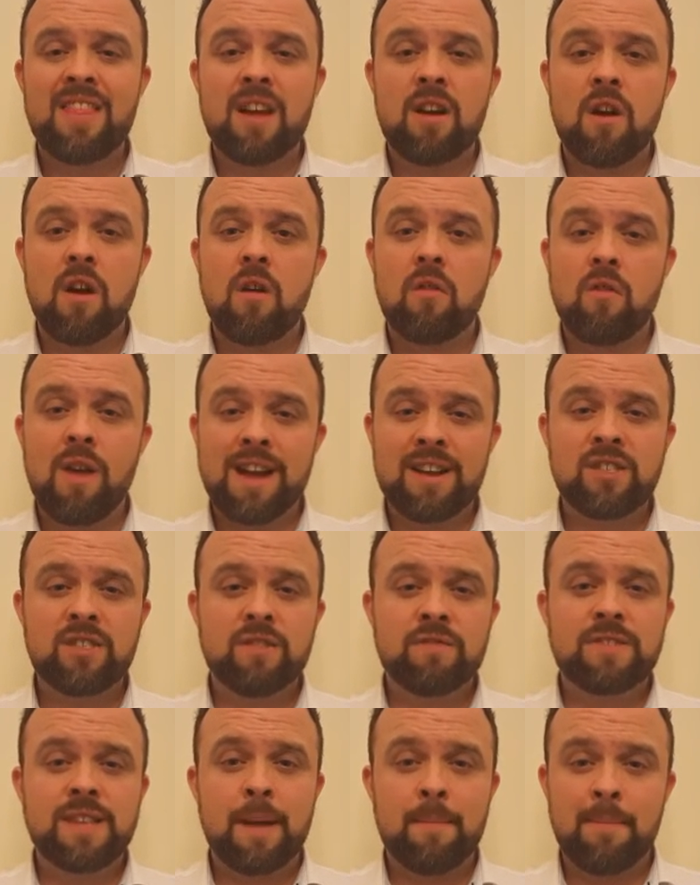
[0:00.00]
There are a
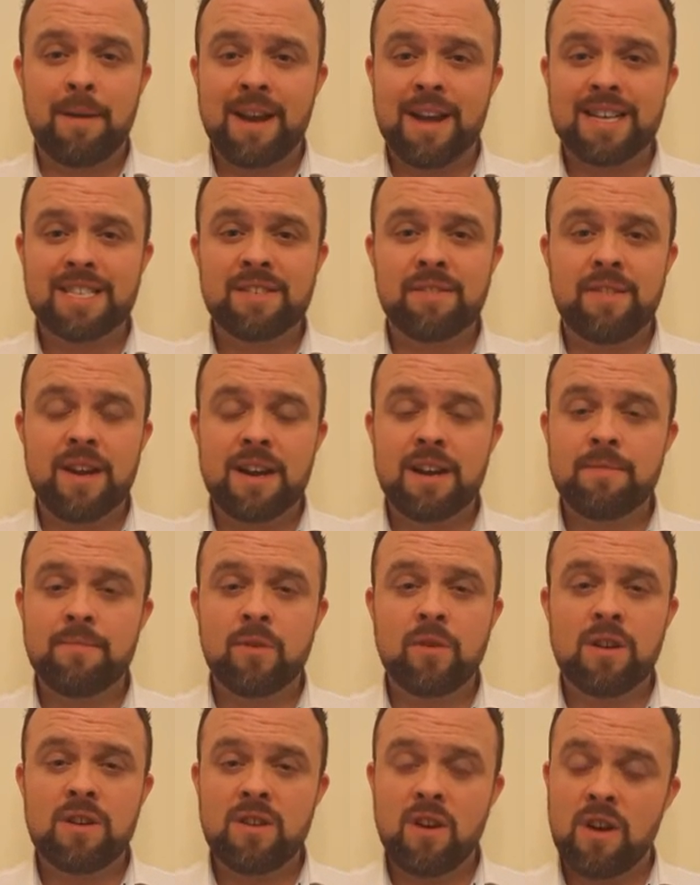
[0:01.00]
range of templates available